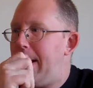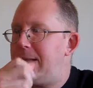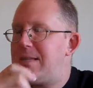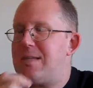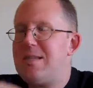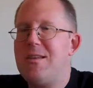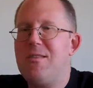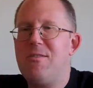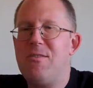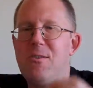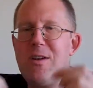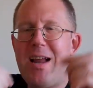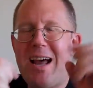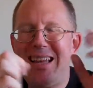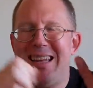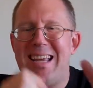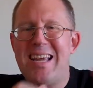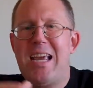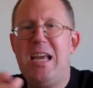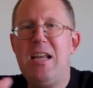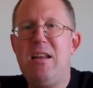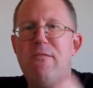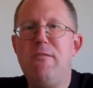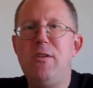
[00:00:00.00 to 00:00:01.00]
It's they're not
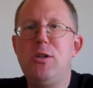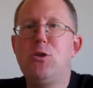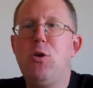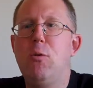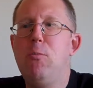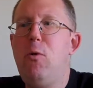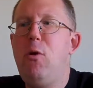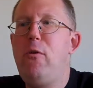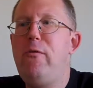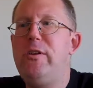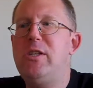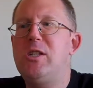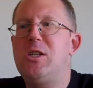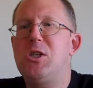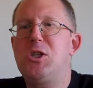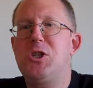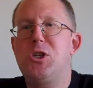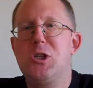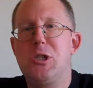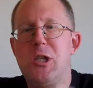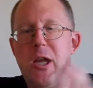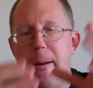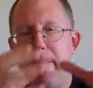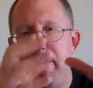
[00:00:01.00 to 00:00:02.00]
like individual movies. It's
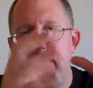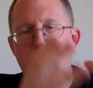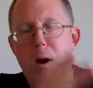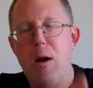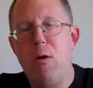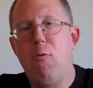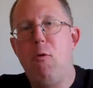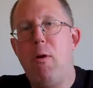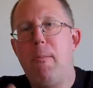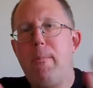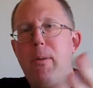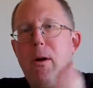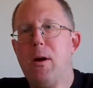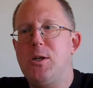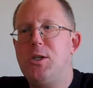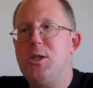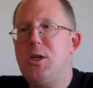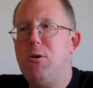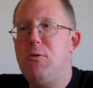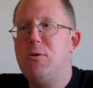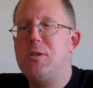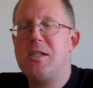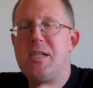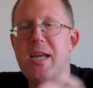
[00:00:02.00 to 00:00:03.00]
just like part one, part
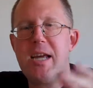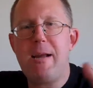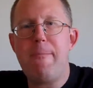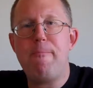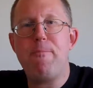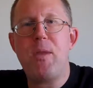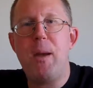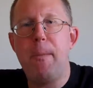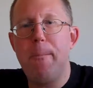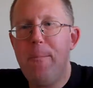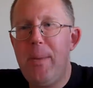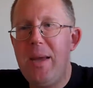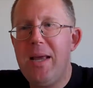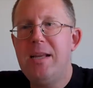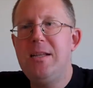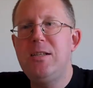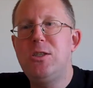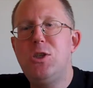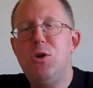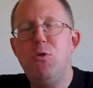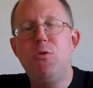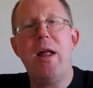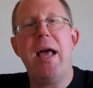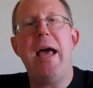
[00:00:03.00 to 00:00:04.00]
two. It's like a big
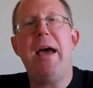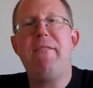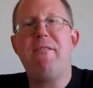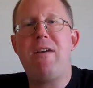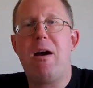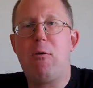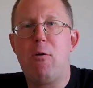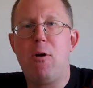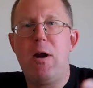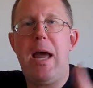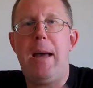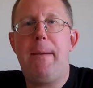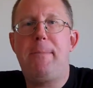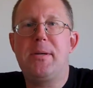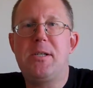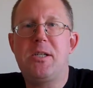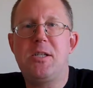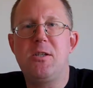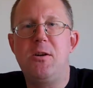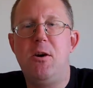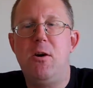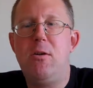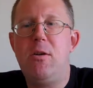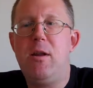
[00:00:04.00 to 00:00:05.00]
2.5 hour
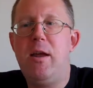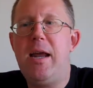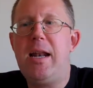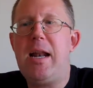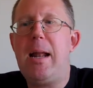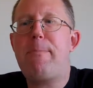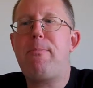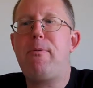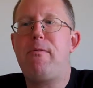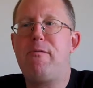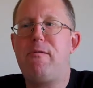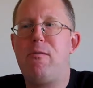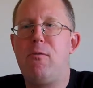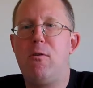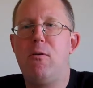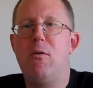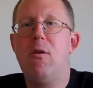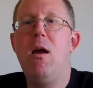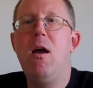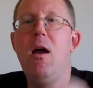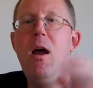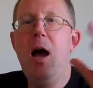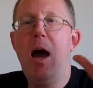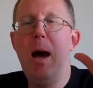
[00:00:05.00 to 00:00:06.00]
episode, and I
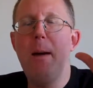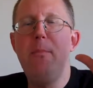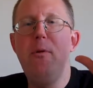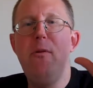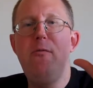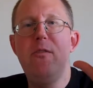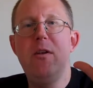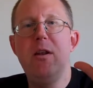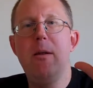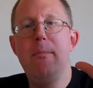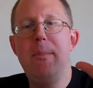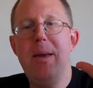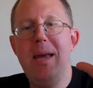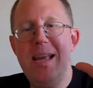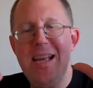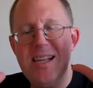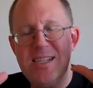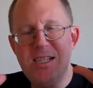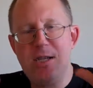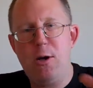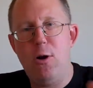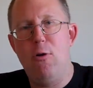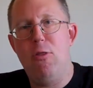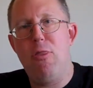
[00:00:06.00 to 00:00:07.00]
prefer a movie to be
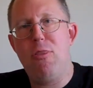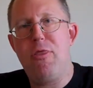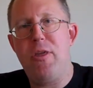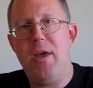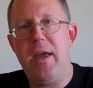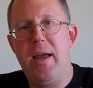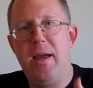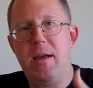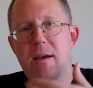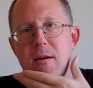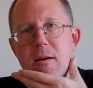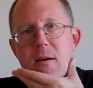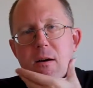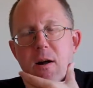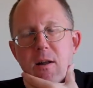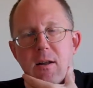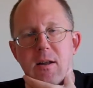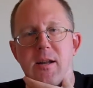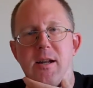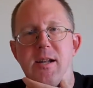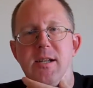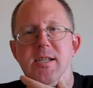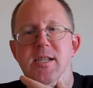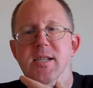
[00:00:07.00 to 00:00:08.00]
its own thing, all
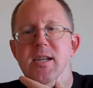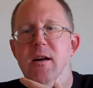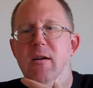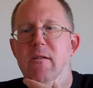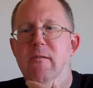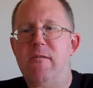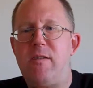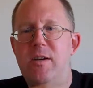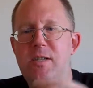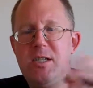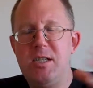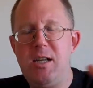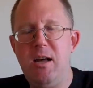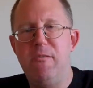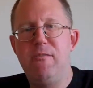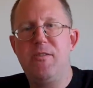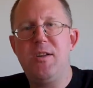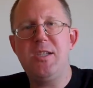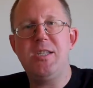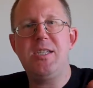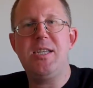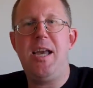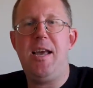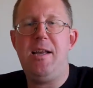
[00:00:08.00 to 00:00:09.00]
on itself, a
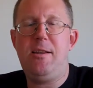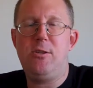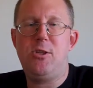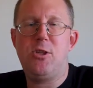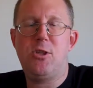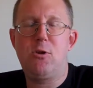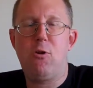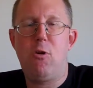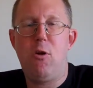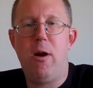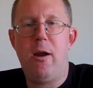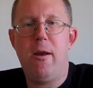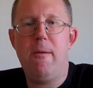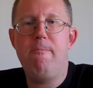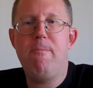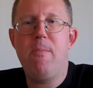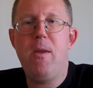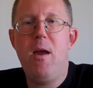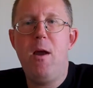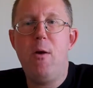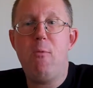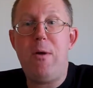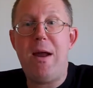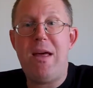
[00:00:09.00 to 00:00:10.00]
self-contained story,
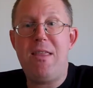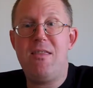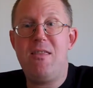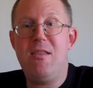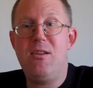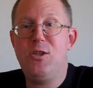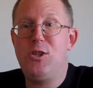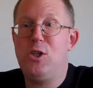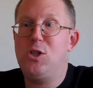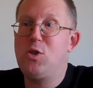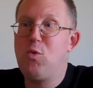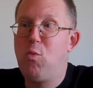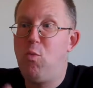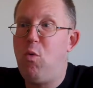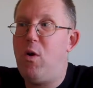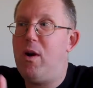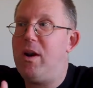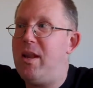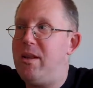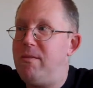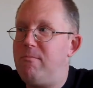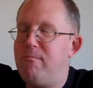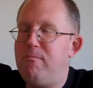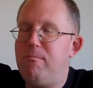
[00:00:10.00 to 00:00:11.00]
rather than just
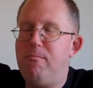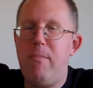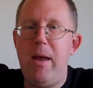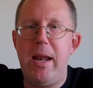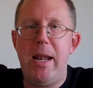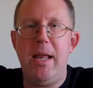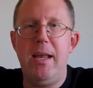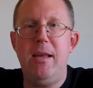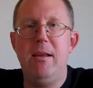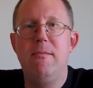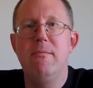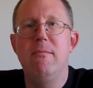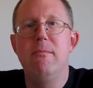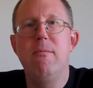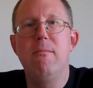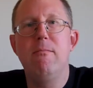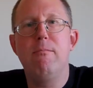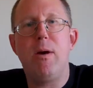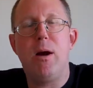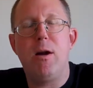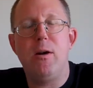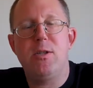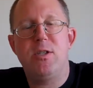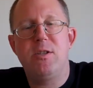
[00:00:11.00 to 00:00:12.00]
one in many
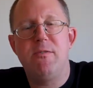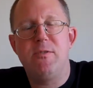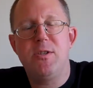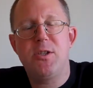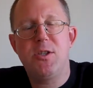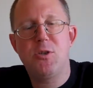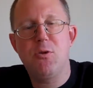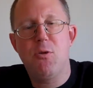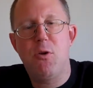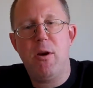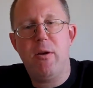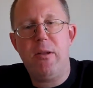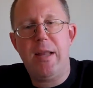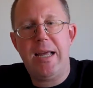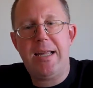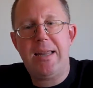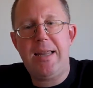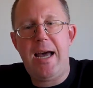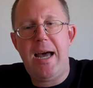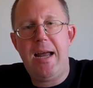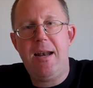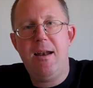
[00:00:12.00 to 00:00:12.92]
parts of a story like